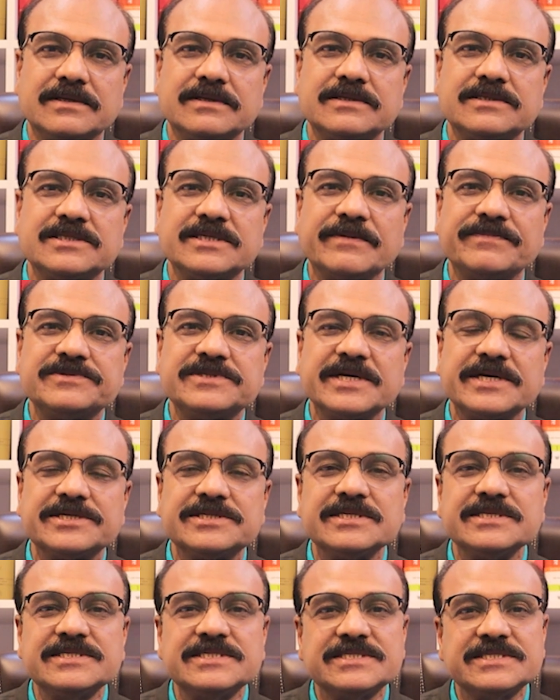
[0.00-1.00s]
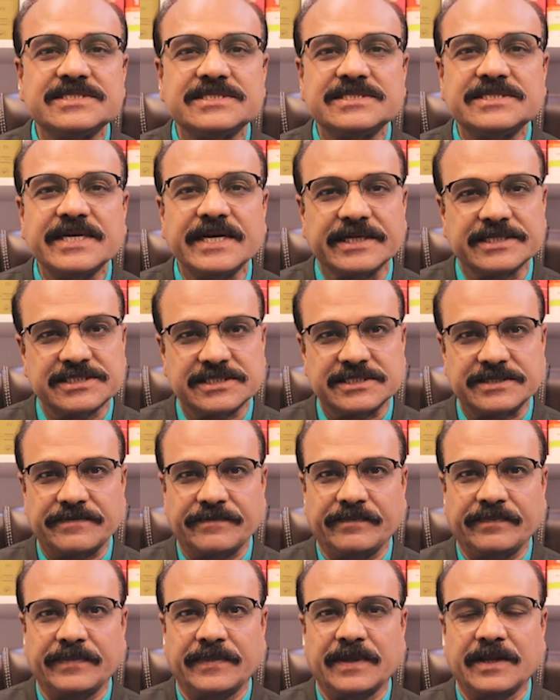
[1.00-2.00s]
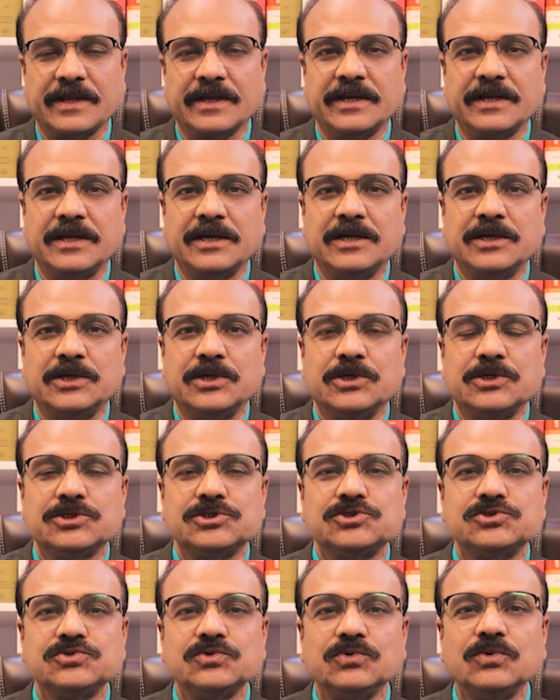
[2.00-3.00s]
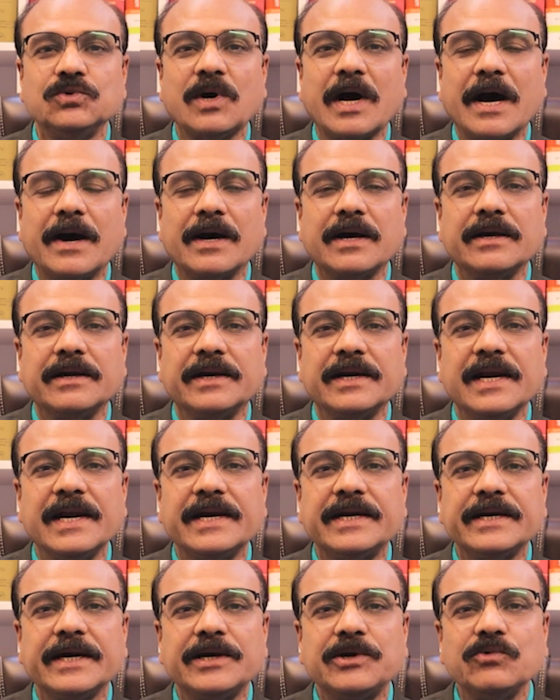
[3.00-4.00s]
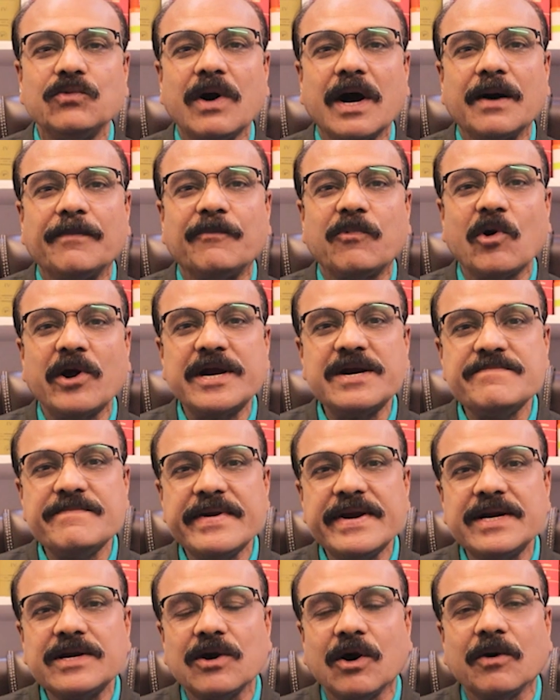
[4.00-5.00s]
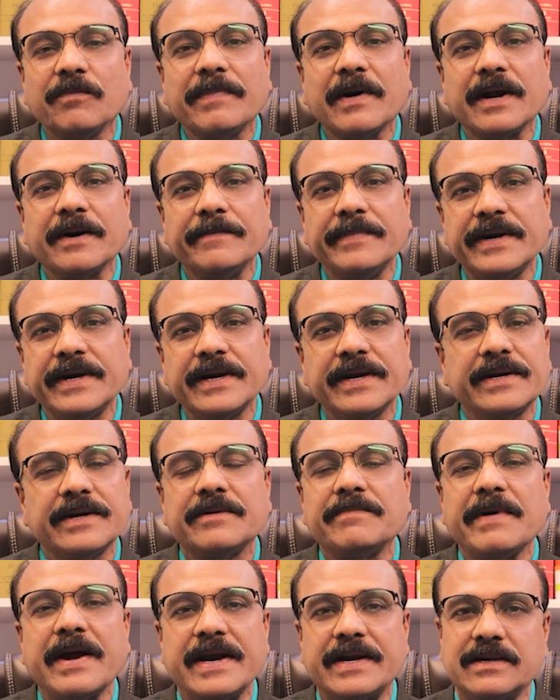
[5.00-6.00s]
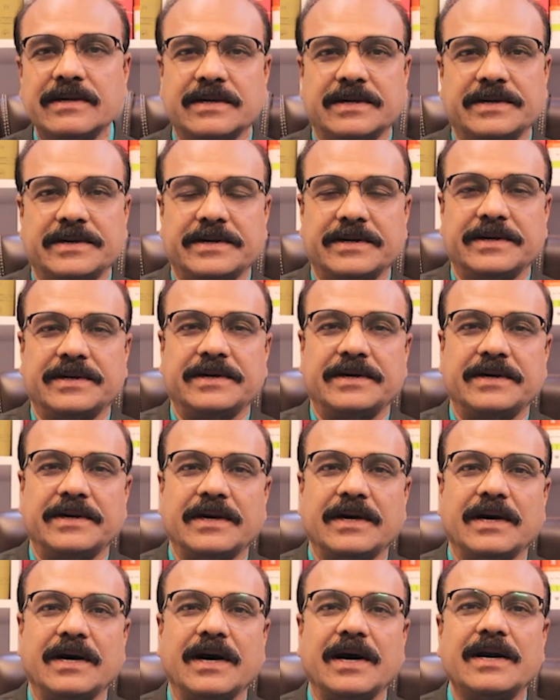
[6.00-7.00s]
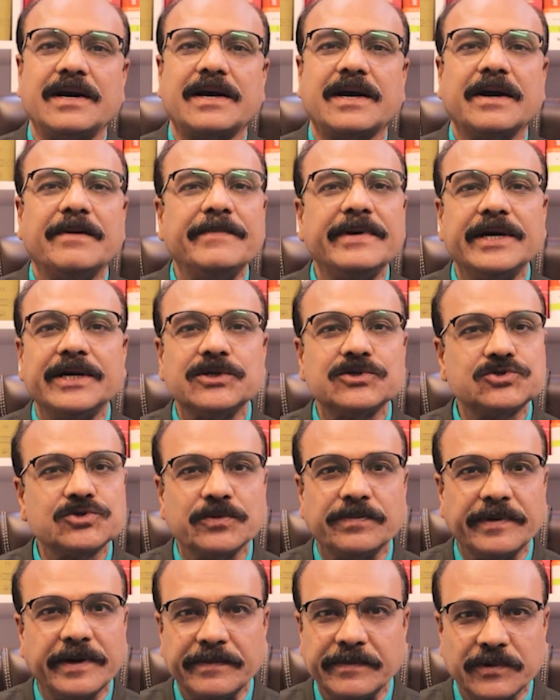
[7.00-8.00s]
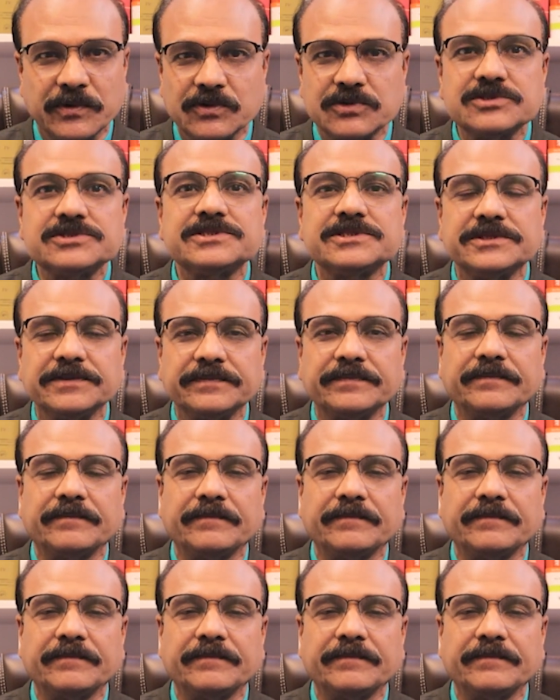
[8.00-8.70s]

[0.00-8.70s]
Subsection 6, so related to appointment of arbitrator matter are coming to Supreme Courts.